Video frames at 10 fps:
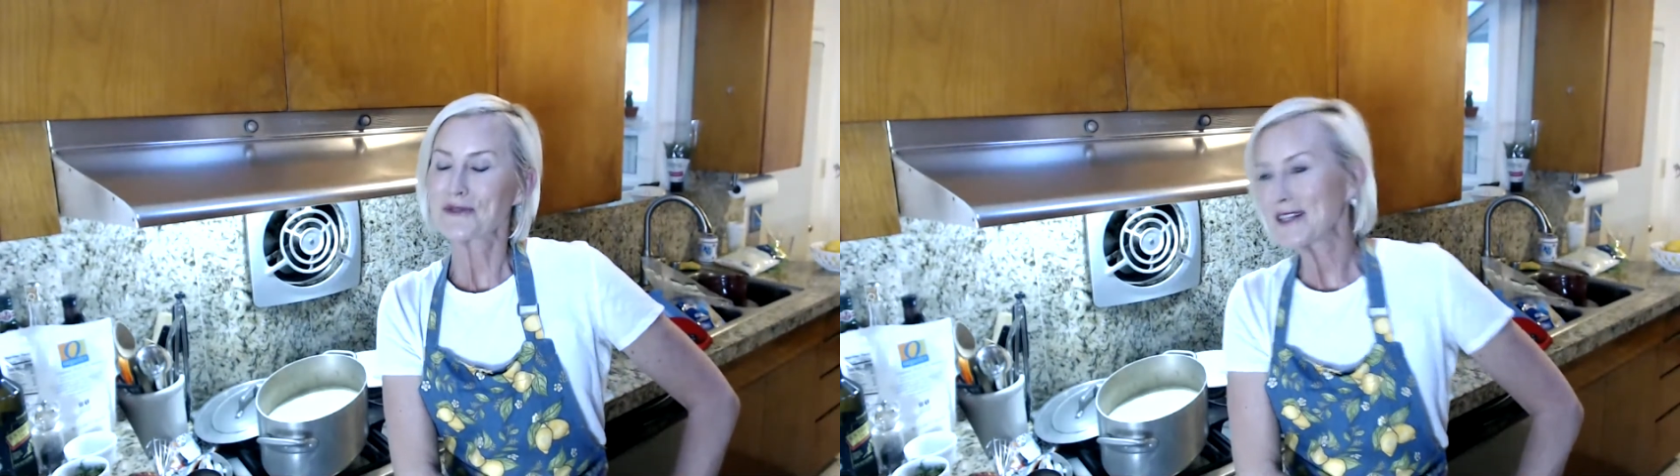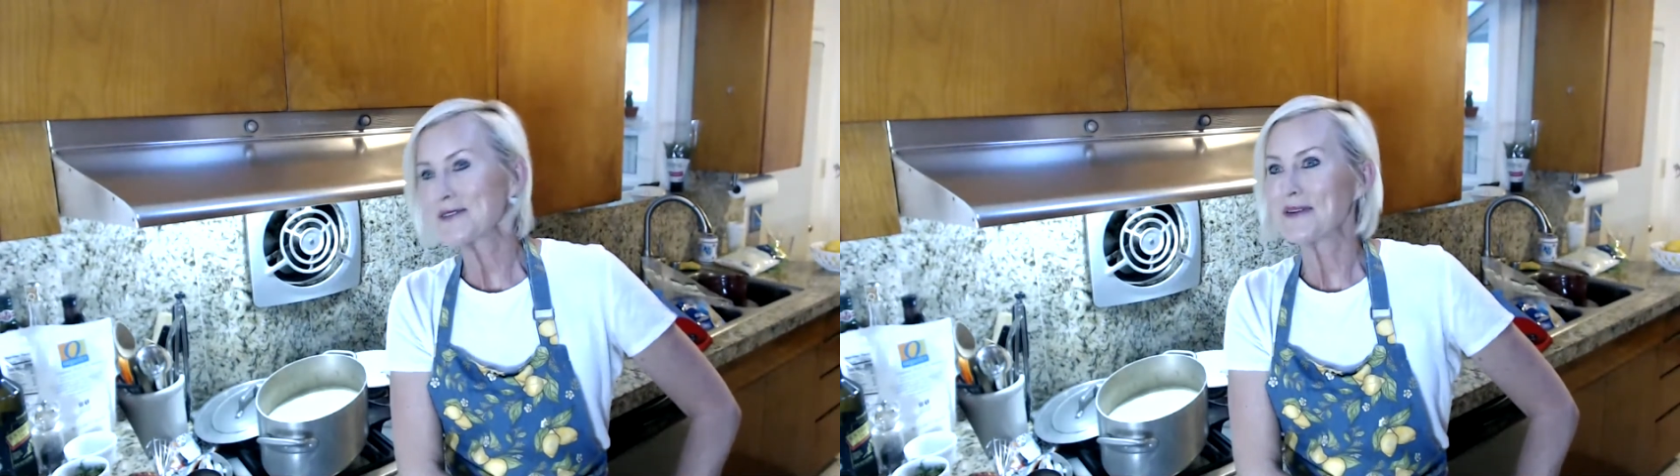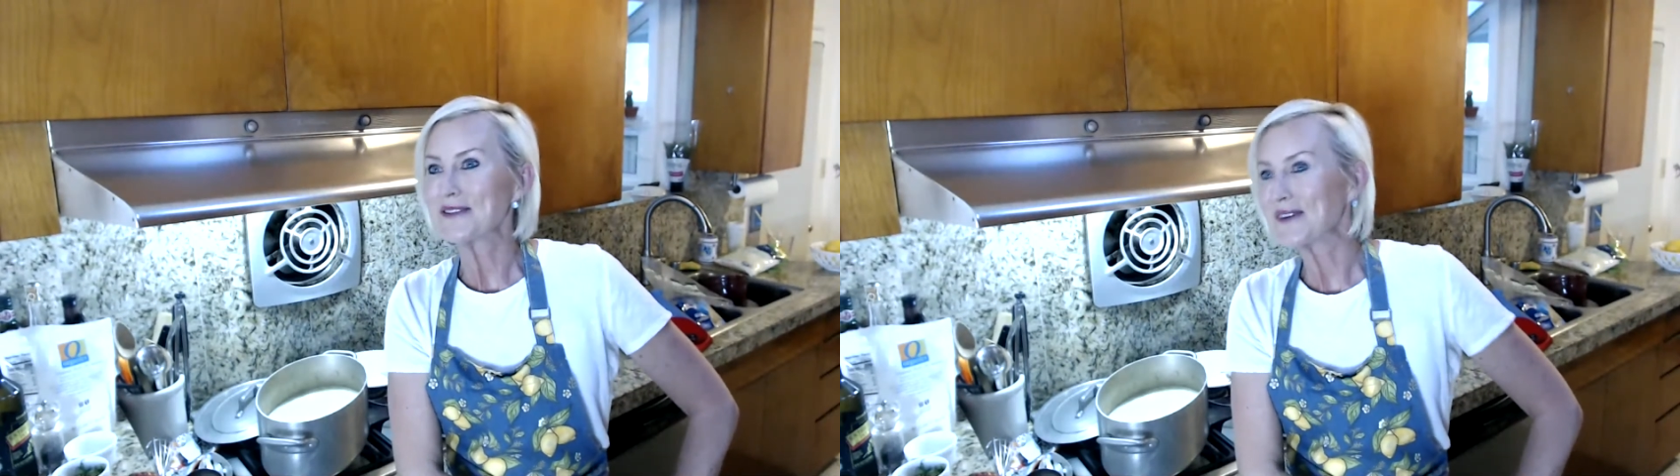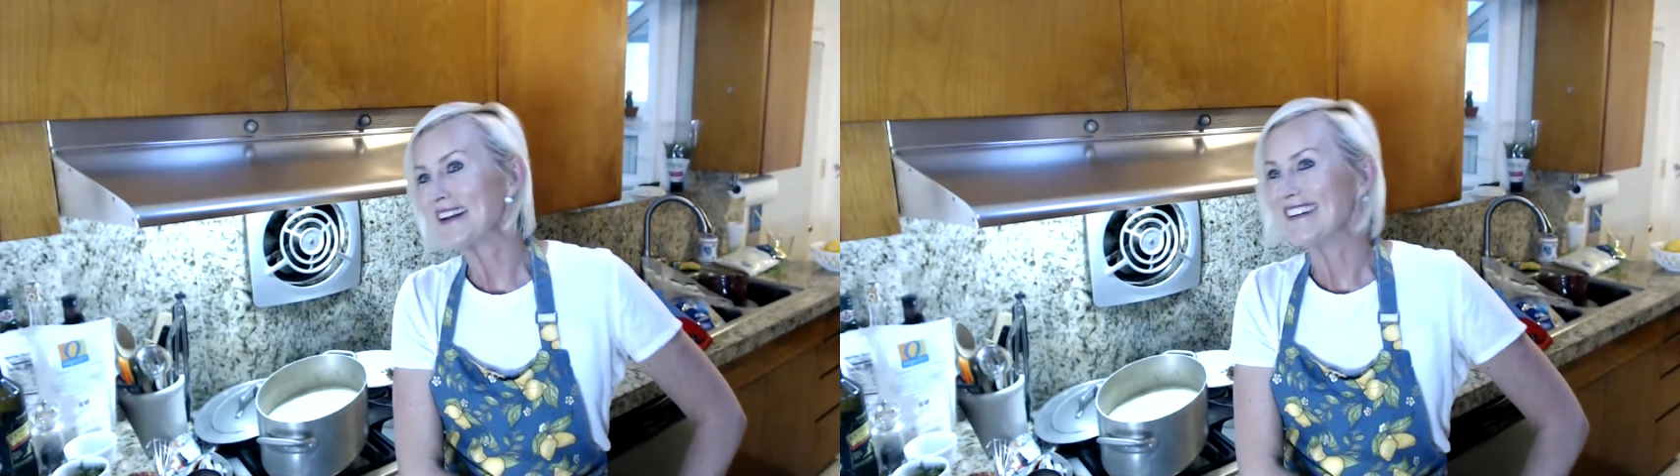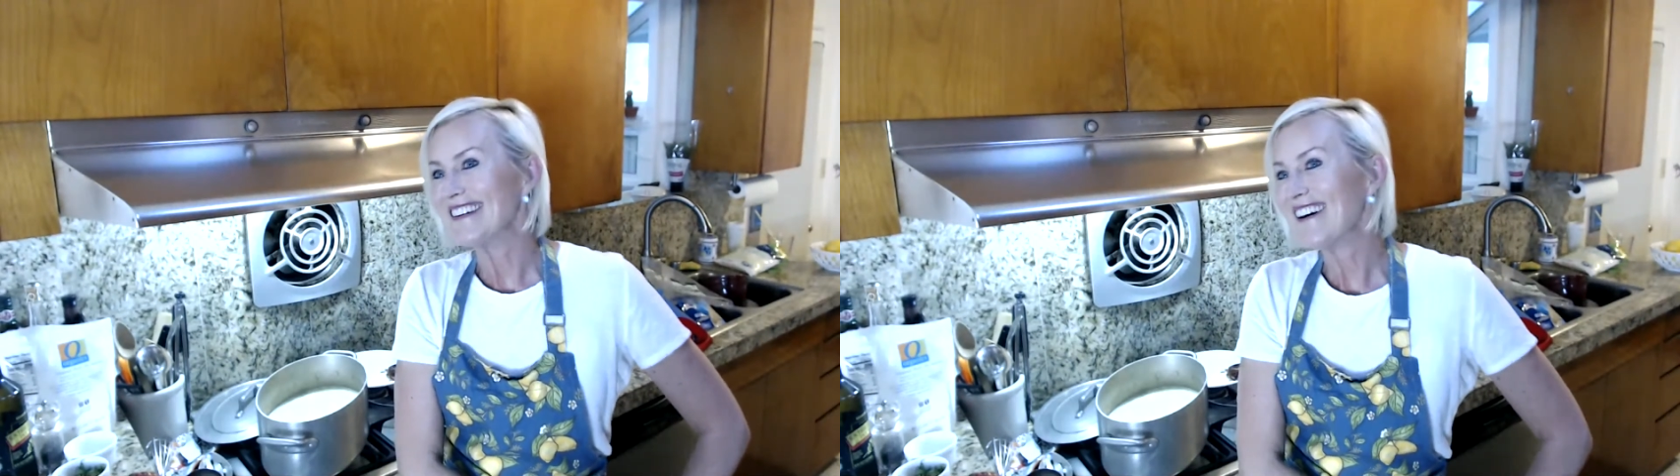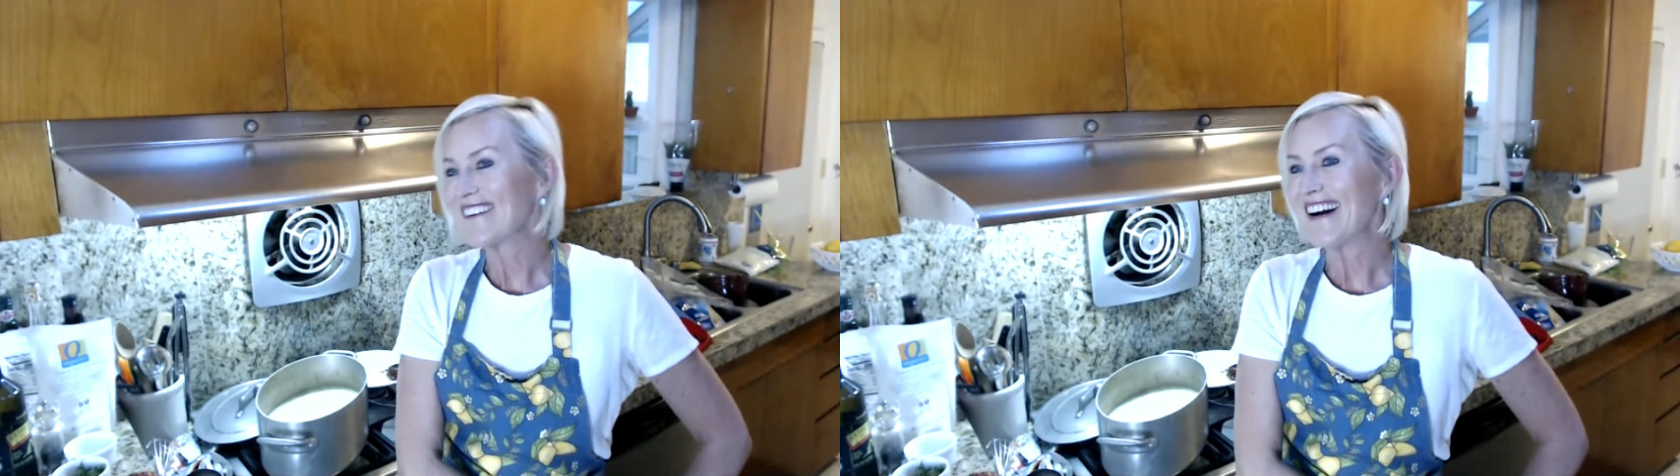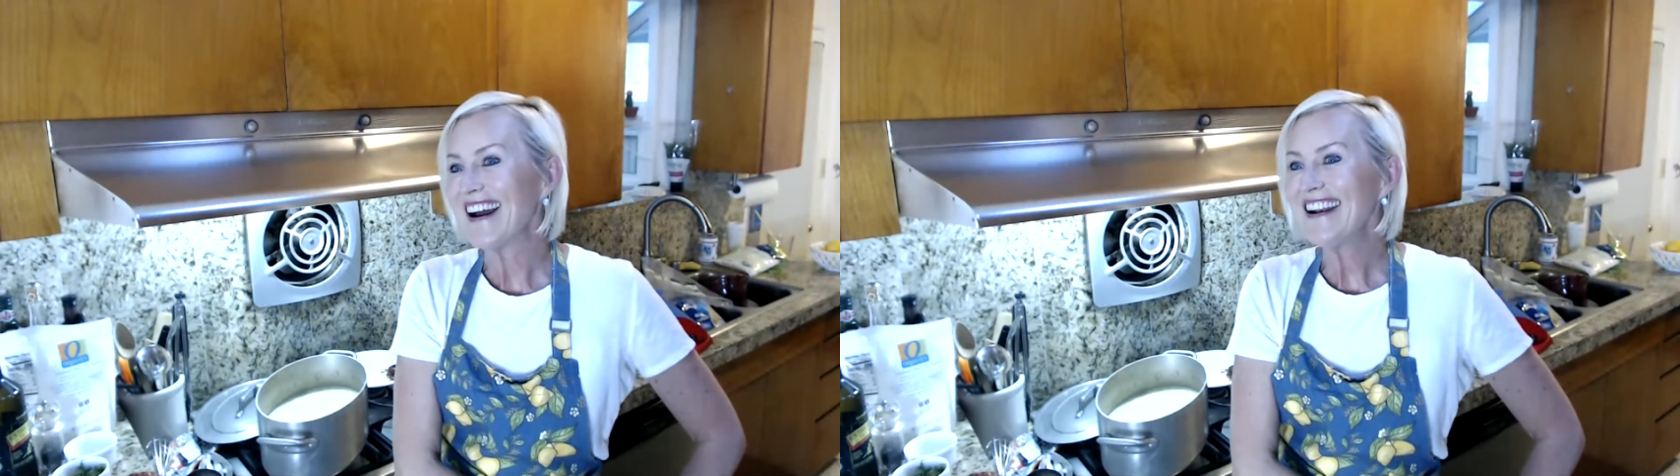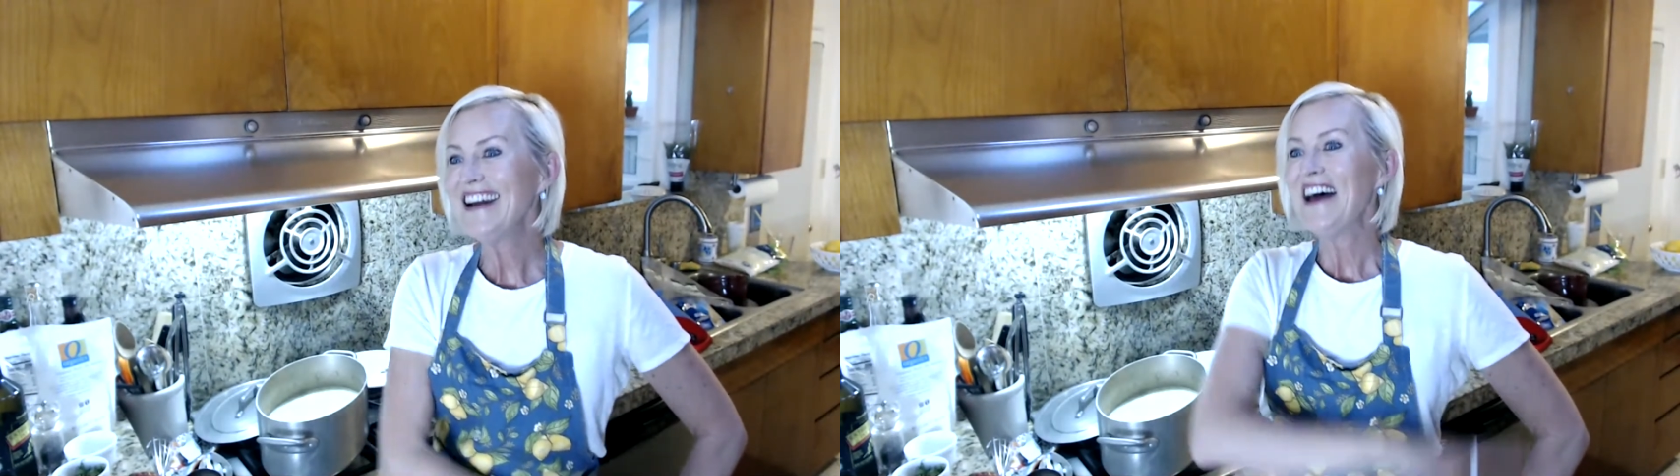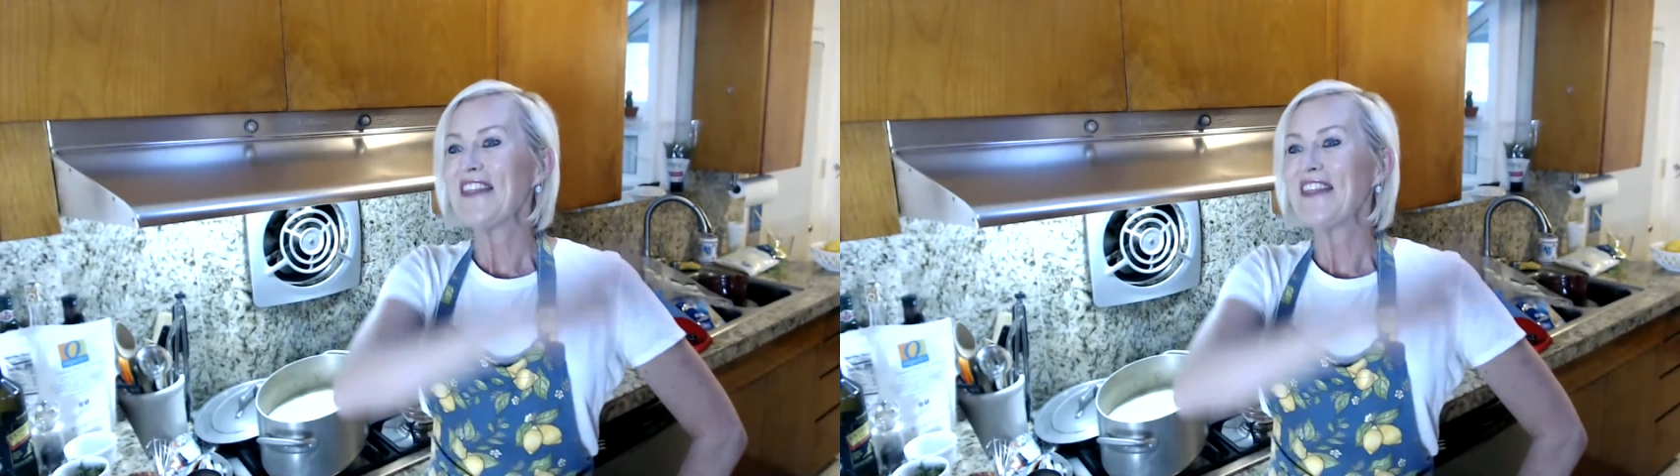recipes written. All right.